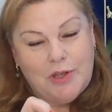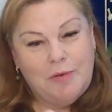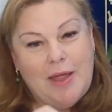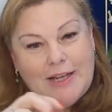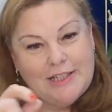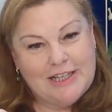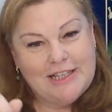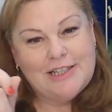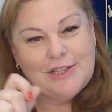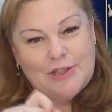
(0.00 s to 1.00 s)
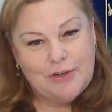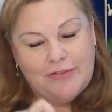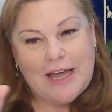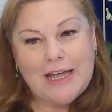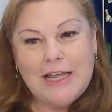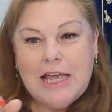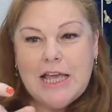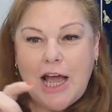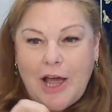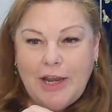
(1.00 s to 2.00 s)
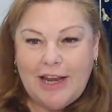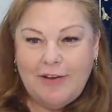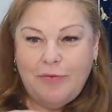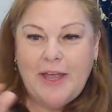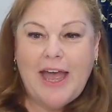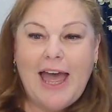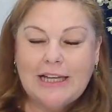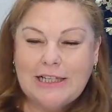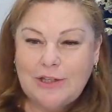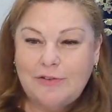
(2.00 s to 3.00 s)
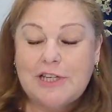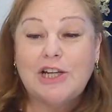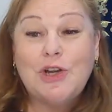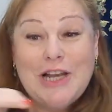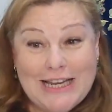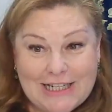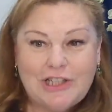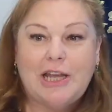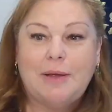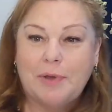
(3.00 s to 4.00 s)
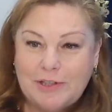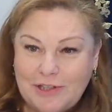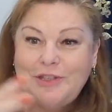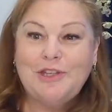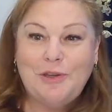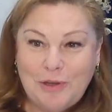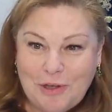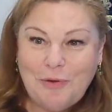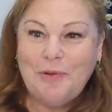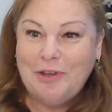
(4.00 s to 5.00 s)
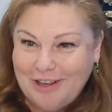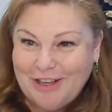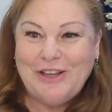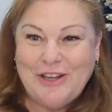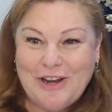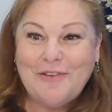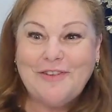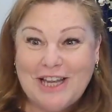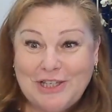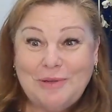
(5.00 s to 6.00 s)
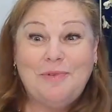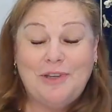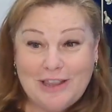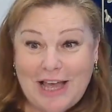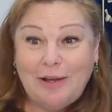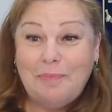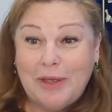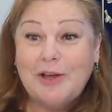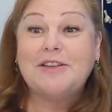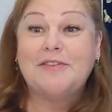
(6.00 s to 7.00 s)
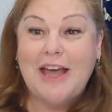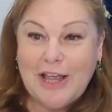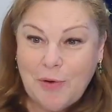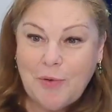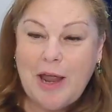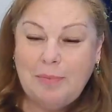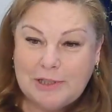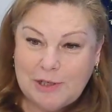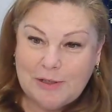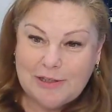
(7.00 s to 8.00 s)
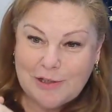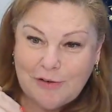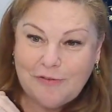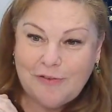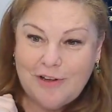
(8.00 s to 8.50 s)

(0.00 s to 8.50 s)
You mentioned sort of that, and, and if we can sort of touch on leadership because you, you you you know you said you that because of that you were able to sort of